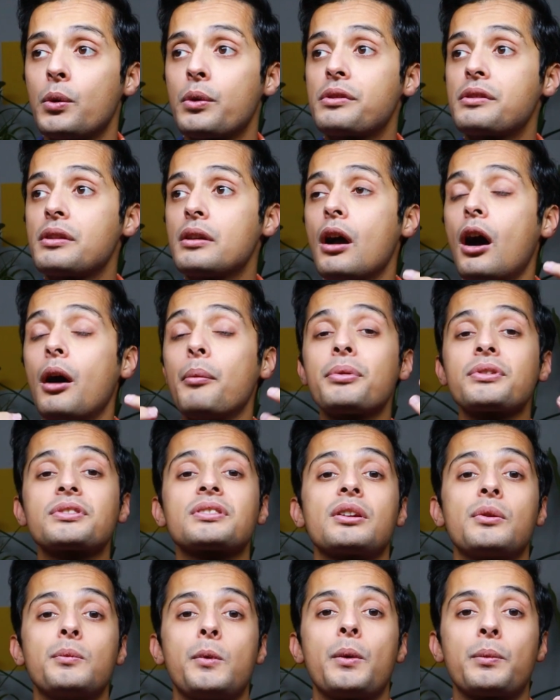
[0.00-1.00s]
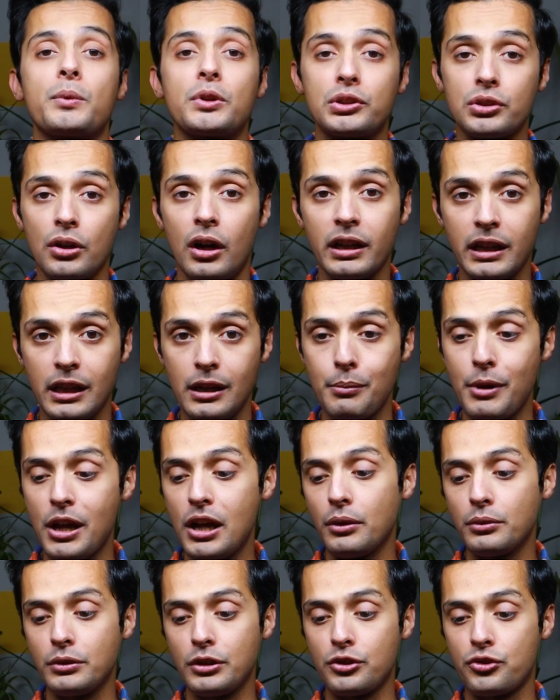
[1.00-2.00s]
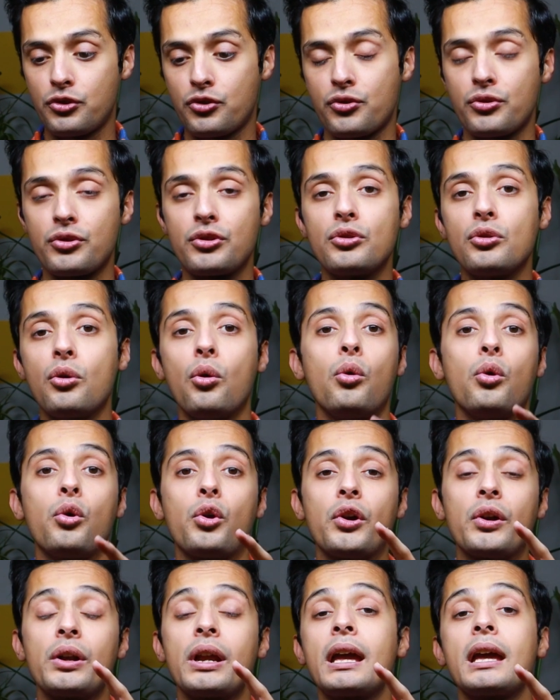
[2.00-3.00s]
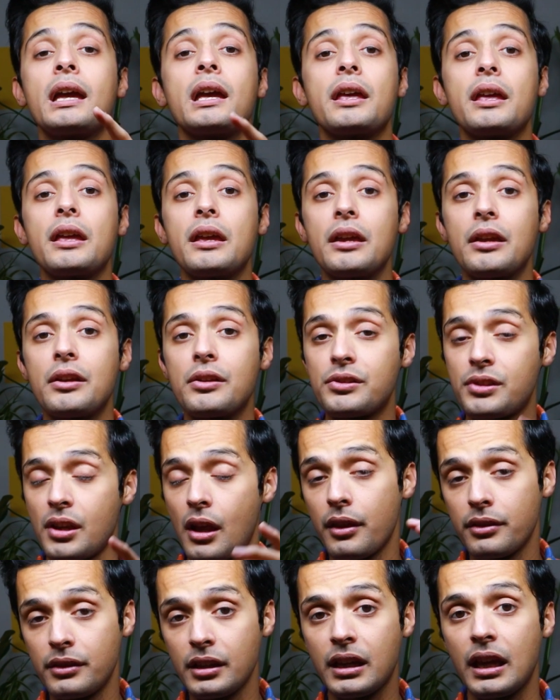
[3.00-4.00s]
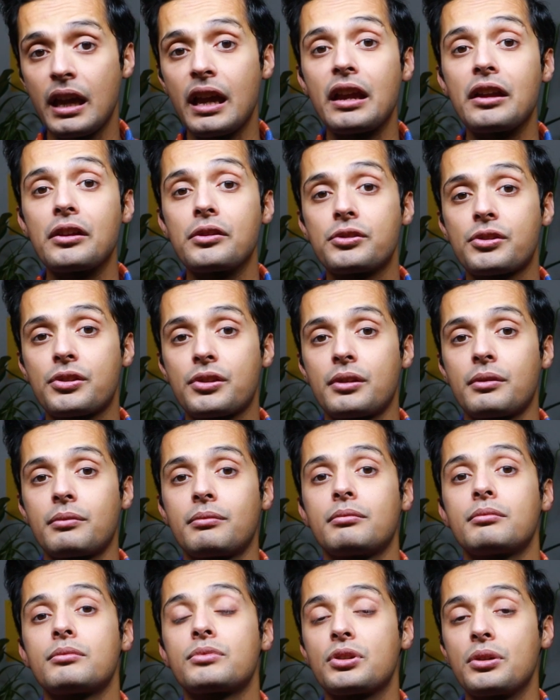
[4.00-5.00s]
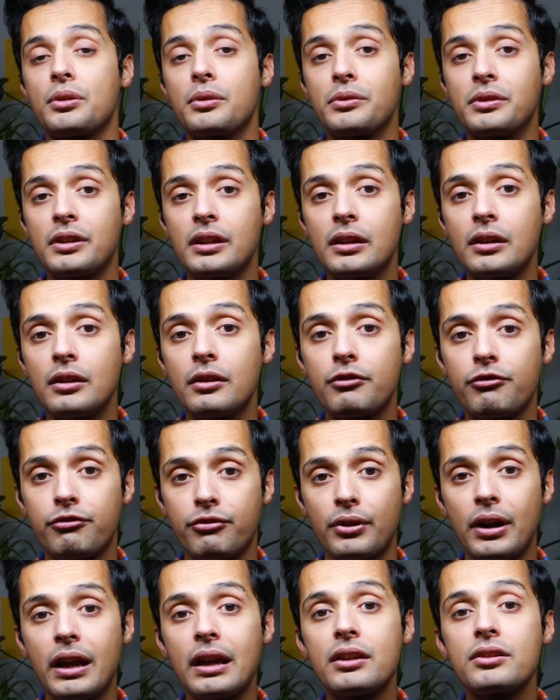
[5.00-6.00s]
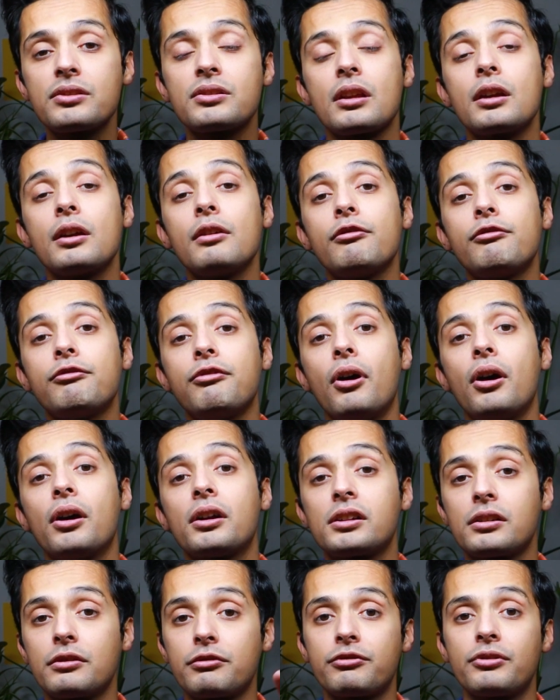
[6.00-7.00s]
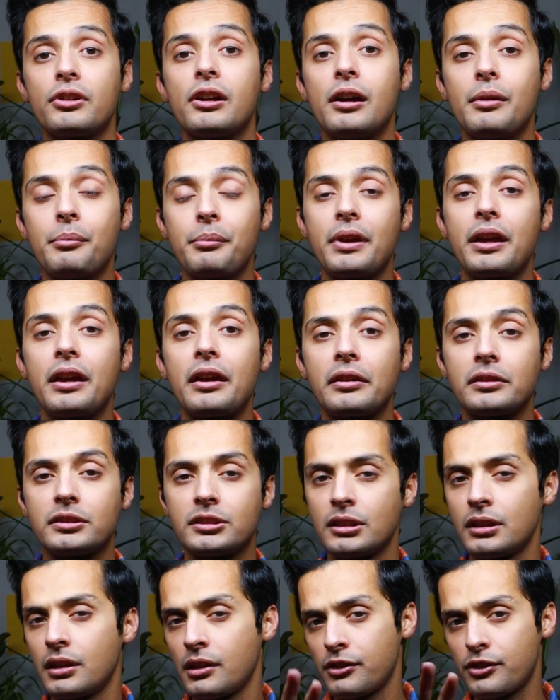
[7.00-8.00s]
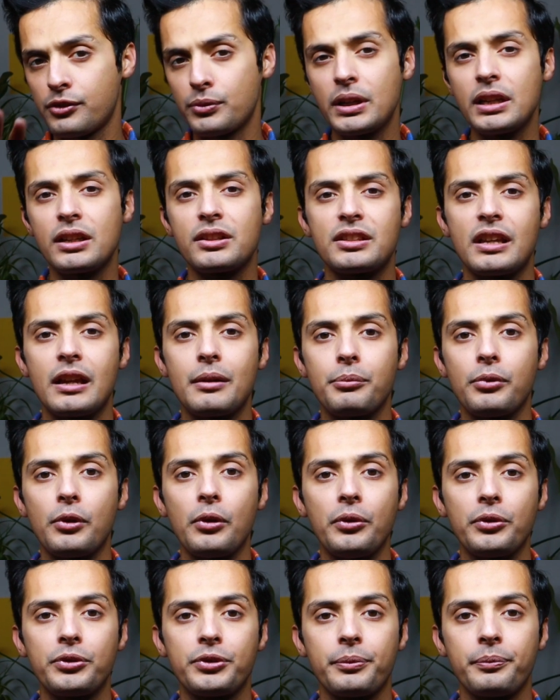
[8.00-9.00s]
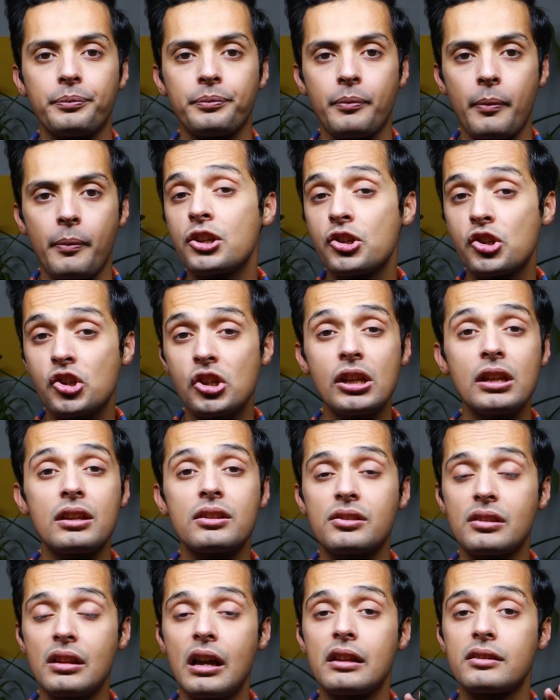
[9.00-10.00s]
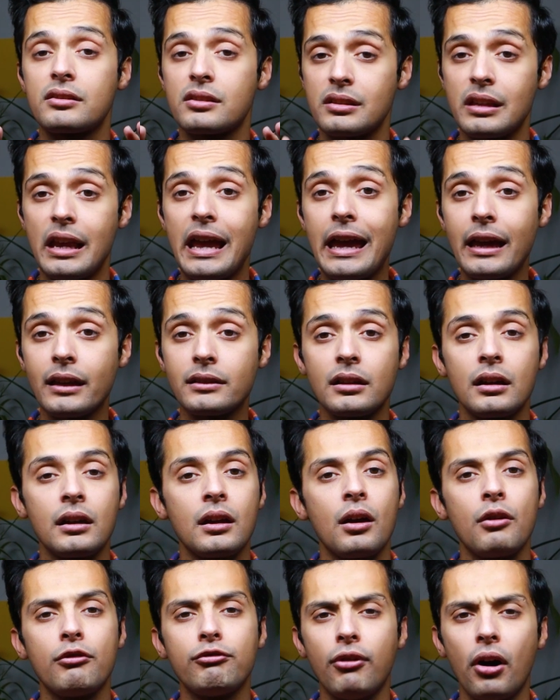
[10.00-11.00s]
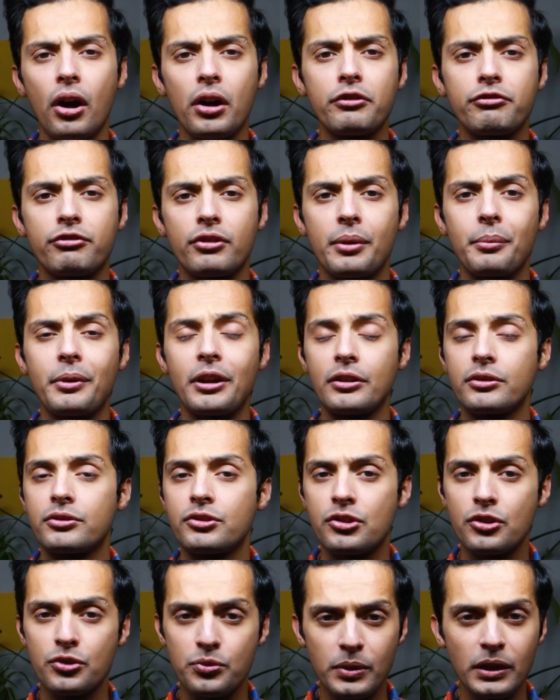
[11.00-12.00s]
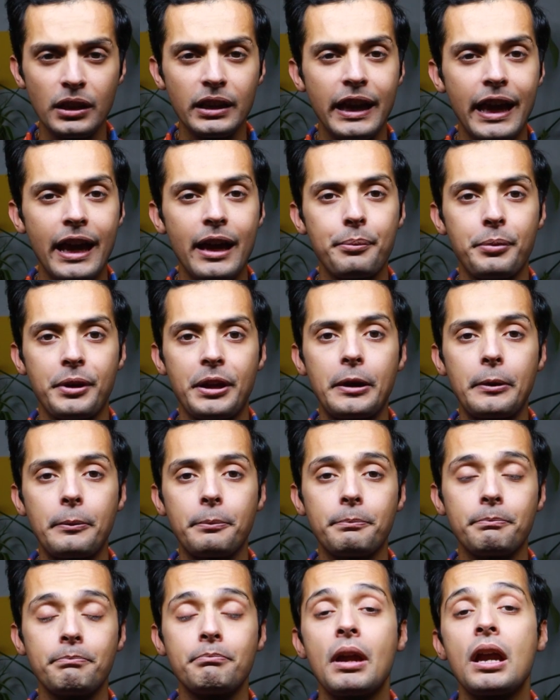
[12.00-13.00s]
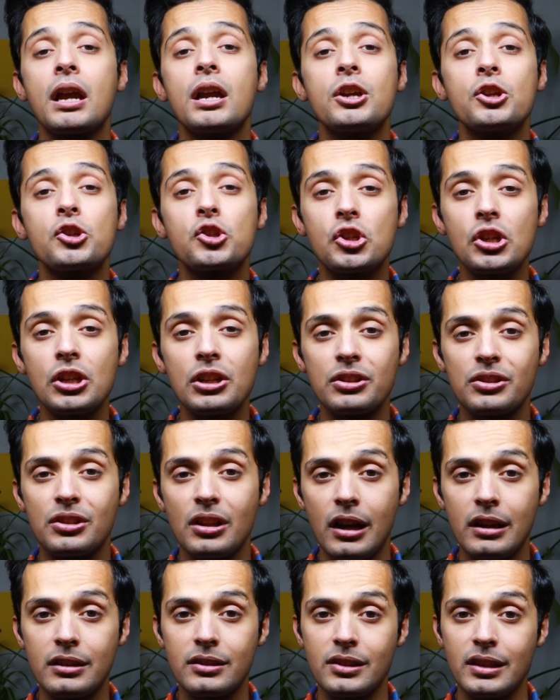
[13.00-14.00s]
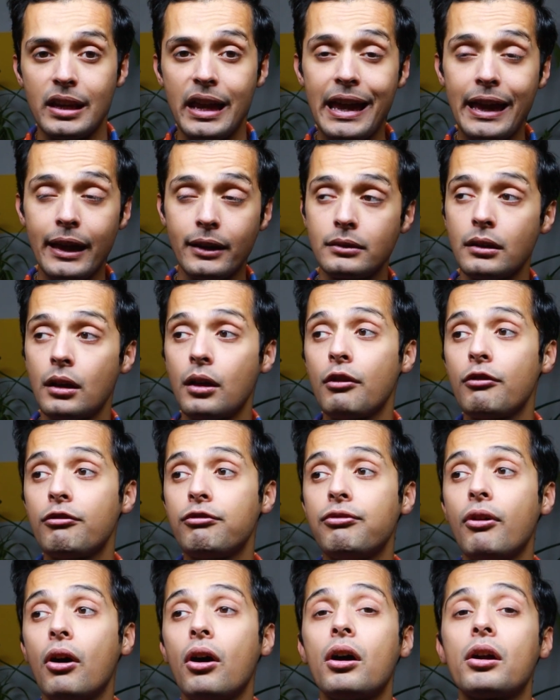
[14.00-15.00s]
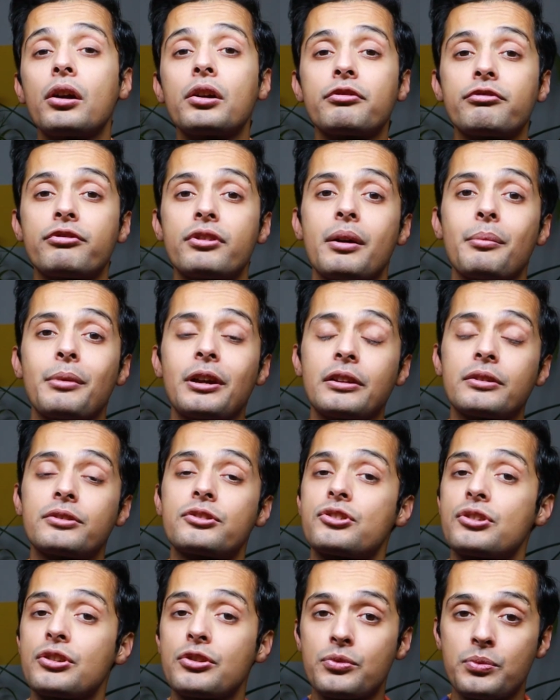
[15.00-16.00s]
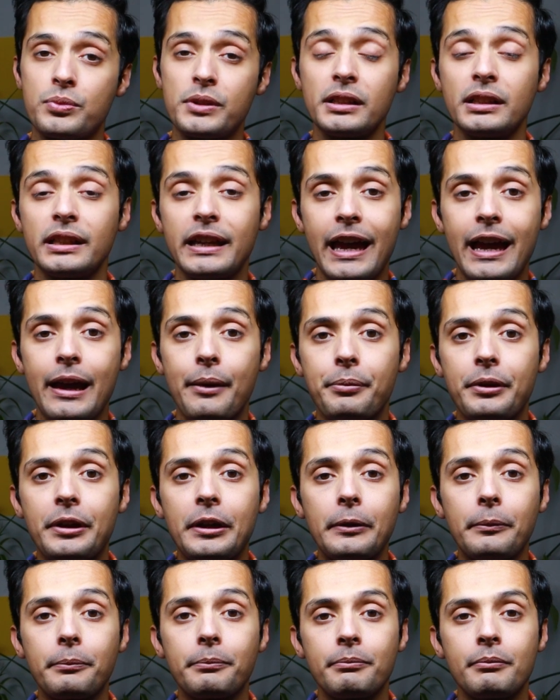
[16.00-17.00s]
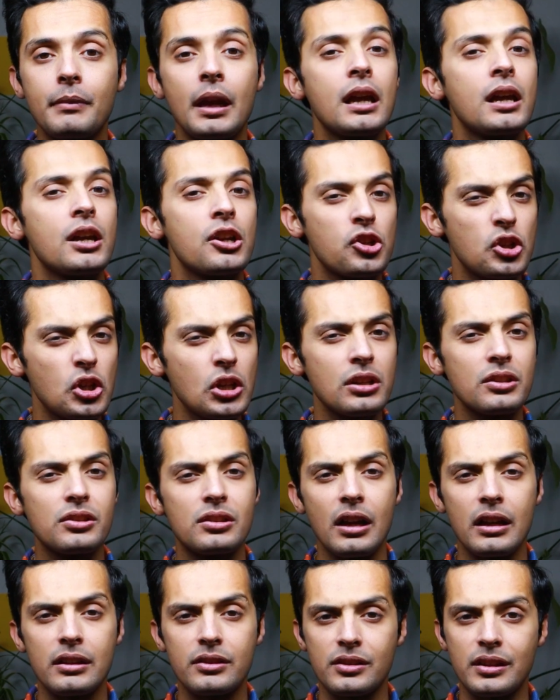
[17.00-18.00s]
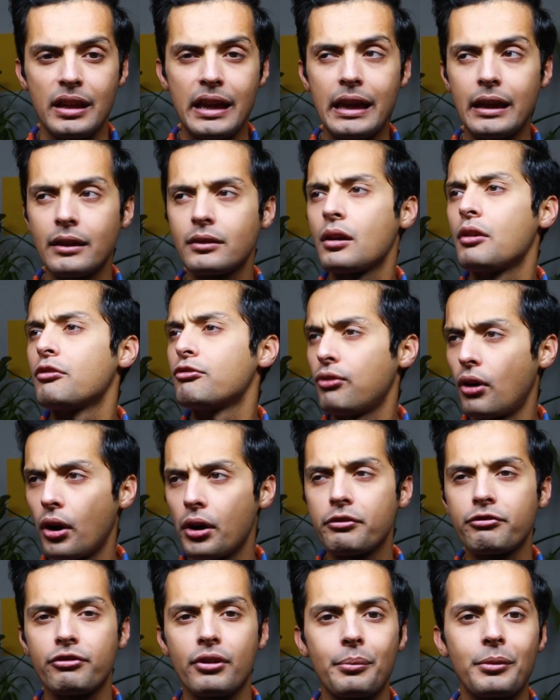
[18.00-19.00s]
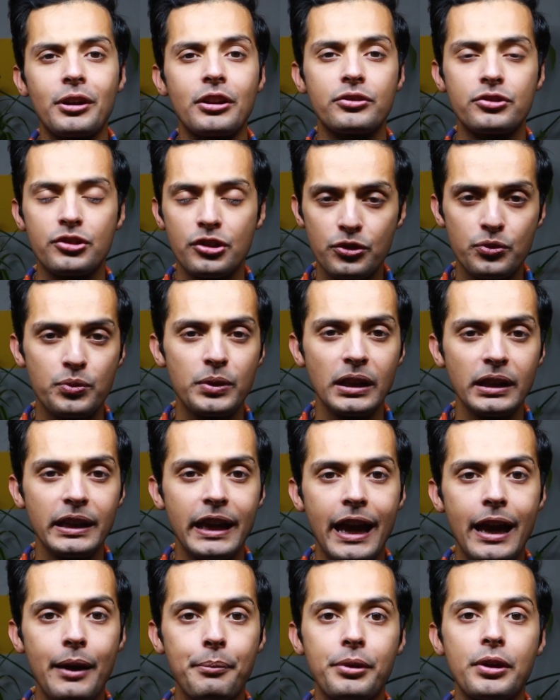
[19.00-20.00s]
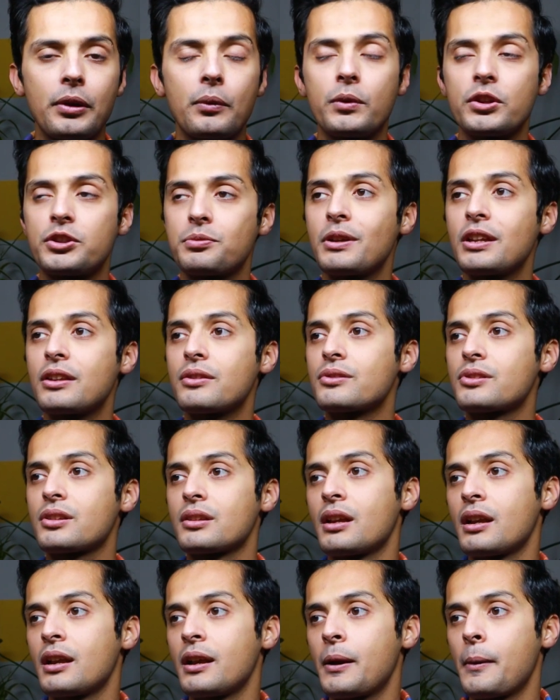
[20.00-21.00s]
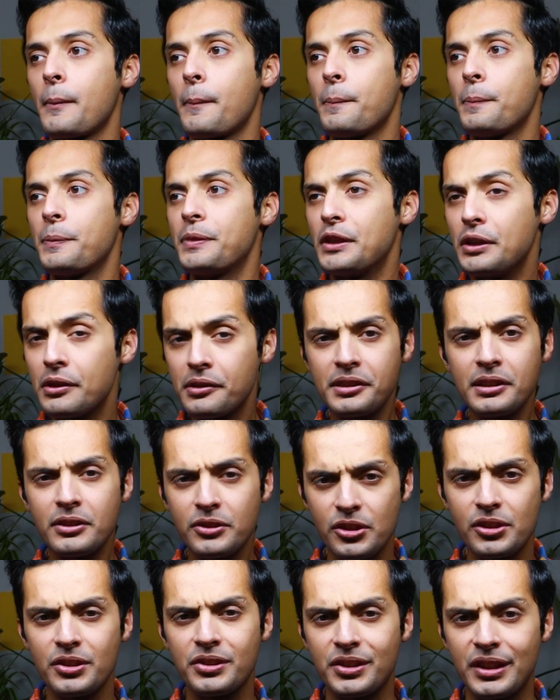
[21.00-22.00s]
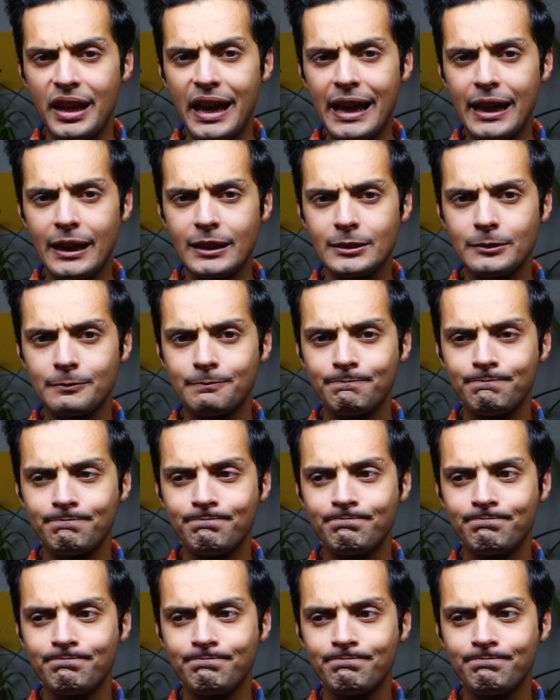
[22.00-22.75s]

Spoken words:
or the opposite of what we're talking about is true or is the case. So the phrase far from it. 3 examples. She is not sad, far from it. She's really happy. She is not sad, far from it. She's really happy. She is not sad, far from it. She's really happy. Which means, do you think she's sad?